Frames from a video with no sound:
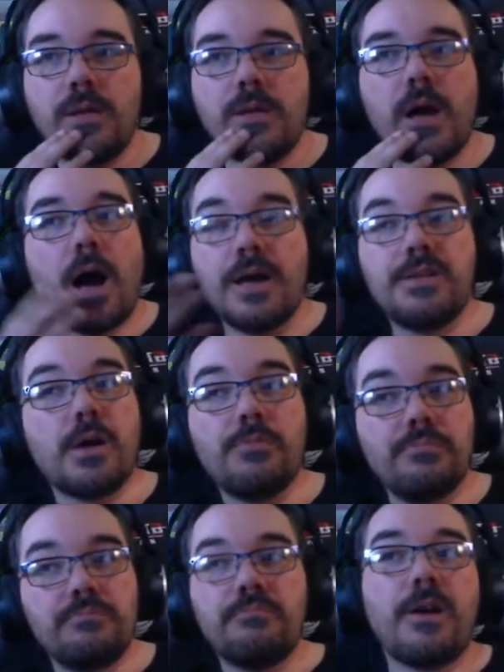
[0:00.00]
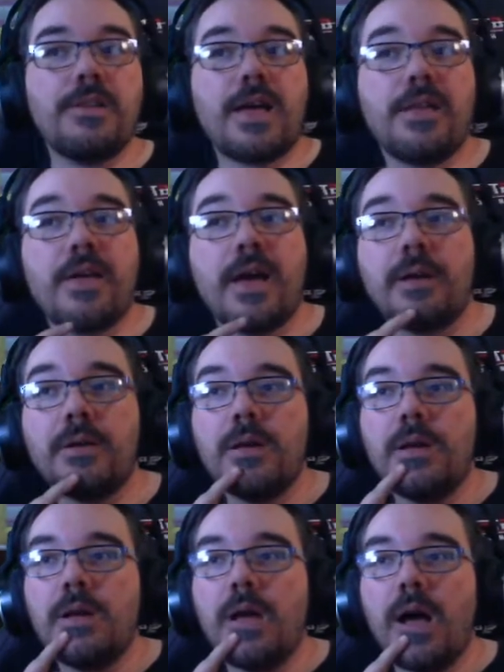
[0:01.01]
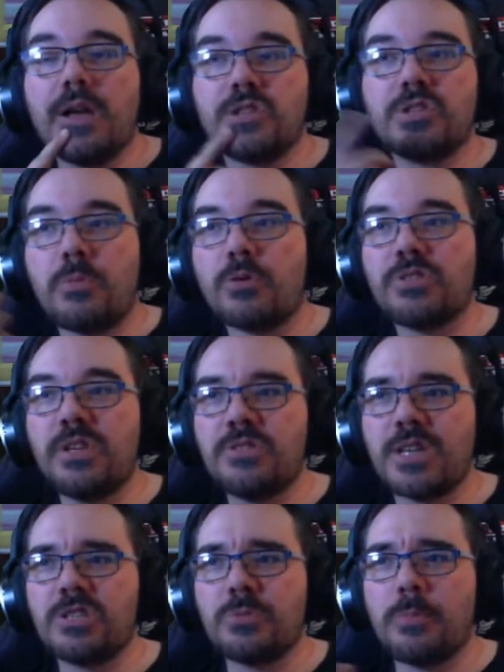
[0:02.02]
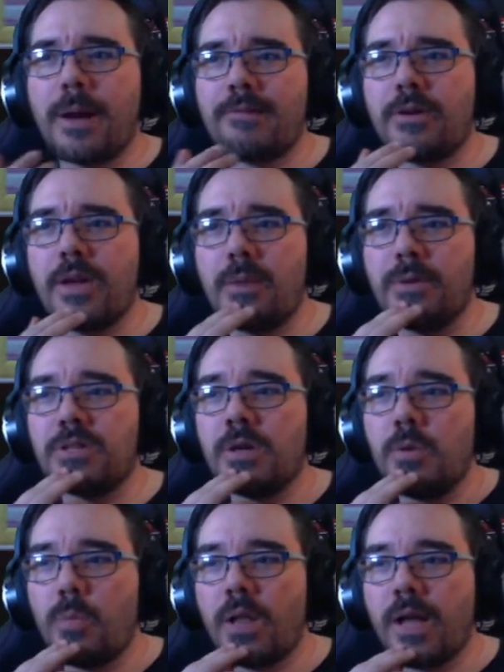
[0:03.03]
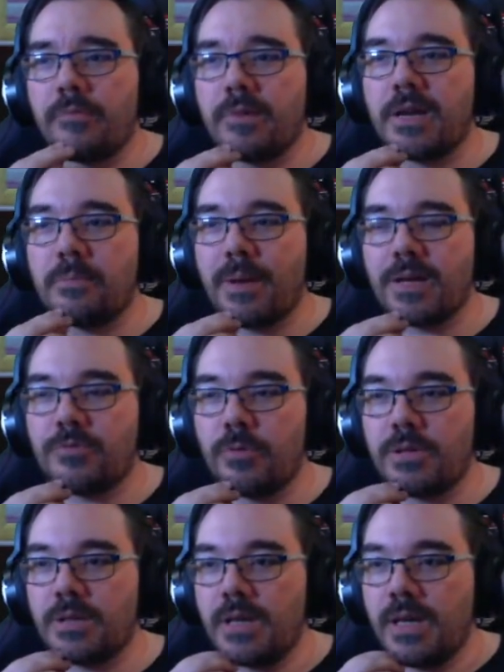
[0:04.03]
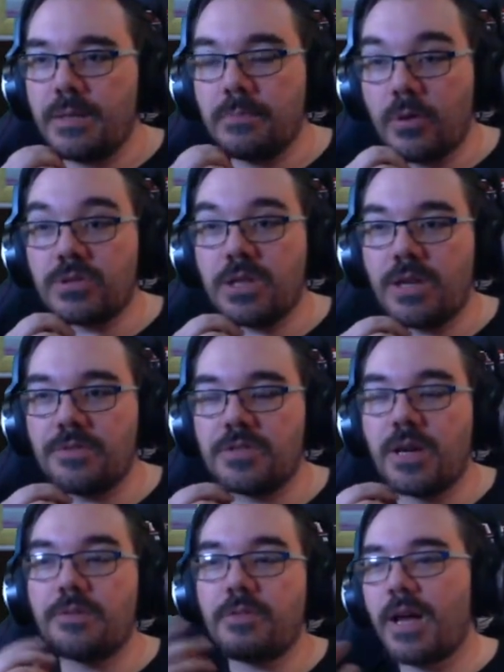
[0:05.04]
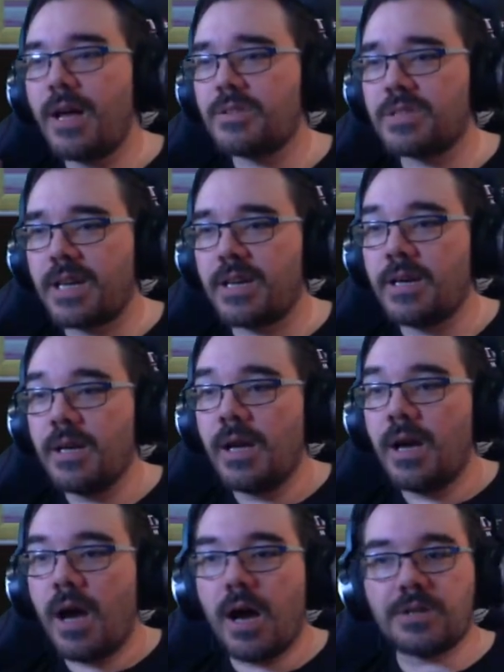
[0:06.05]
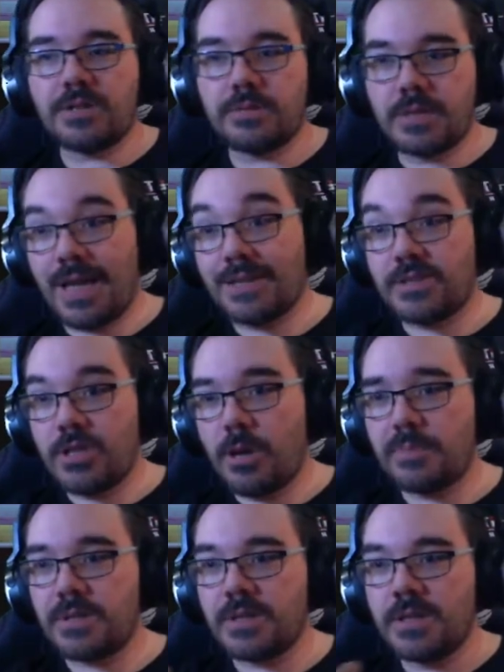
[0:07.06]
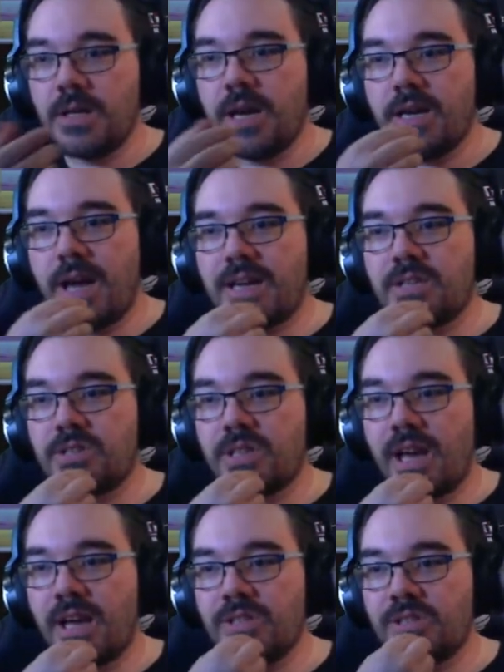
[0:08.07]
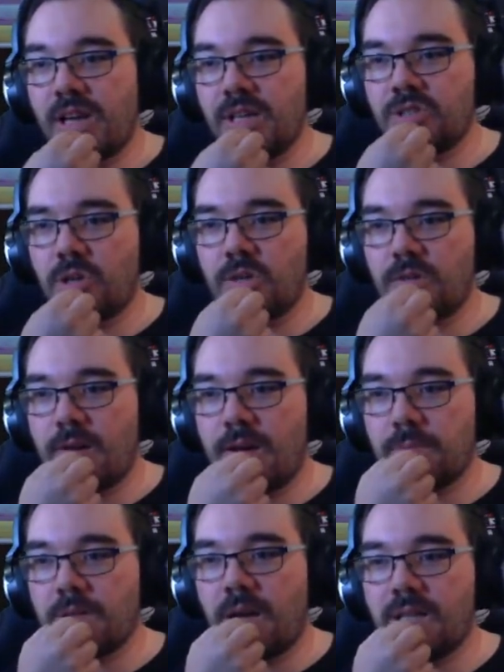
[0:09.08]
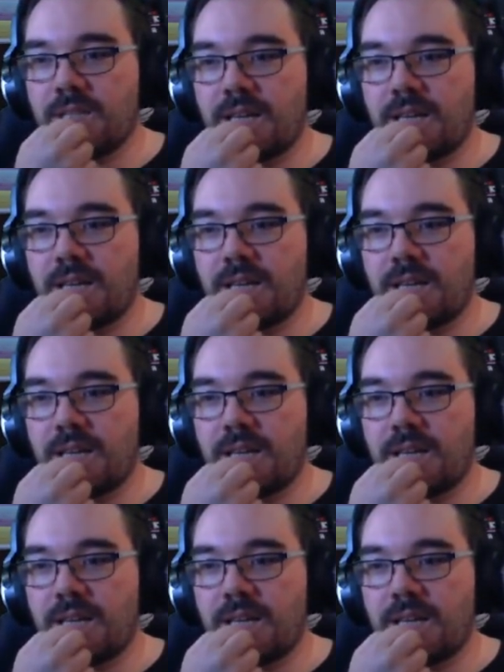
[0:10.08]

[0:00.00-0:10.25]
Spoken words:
I don't write that there. So smog is an intangible background element, while Henry can pass through it. Blocks line of sight for the heart scanner. Heart glass is the opposite. It acts as a solid ground, but the heart scanner